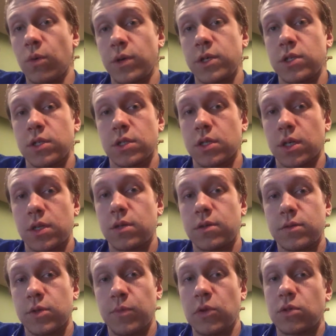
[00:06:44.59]
which is like
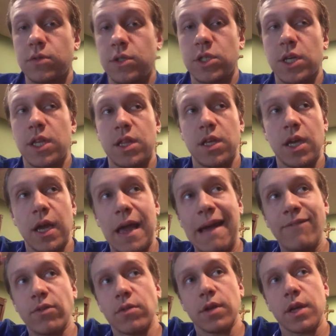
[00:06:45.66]
the most cliche thing
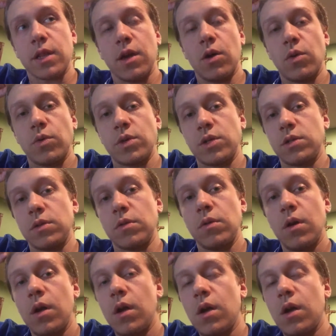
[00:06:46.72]
ever, like they always do.